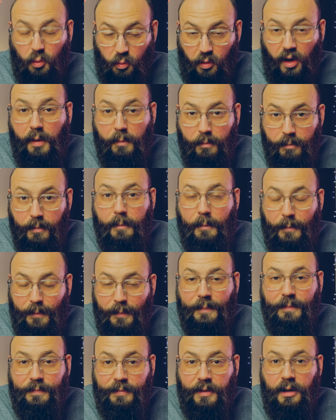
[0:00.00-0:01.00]
Okay?
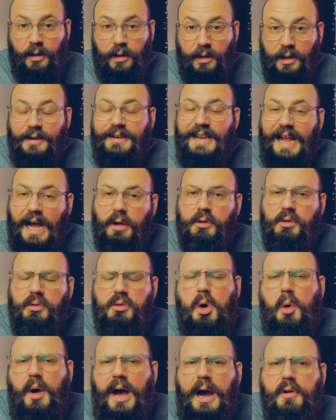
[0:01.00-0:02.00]
Now you
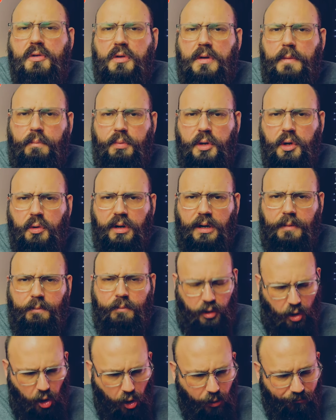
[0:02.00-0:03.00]
know how to compute
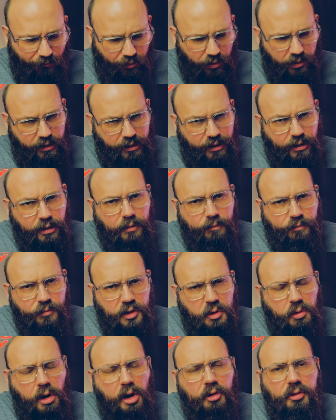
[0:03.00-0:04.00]
it, but hopefully
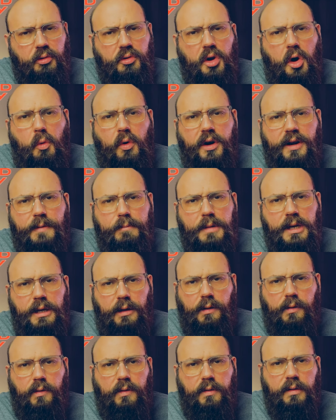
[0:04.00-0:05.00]
you also know what it
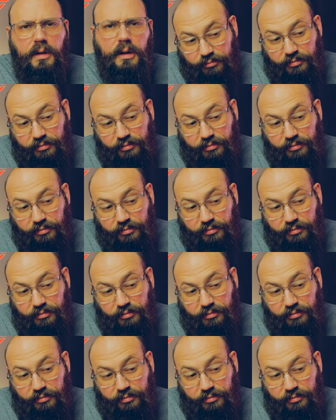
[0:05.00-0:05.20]
means.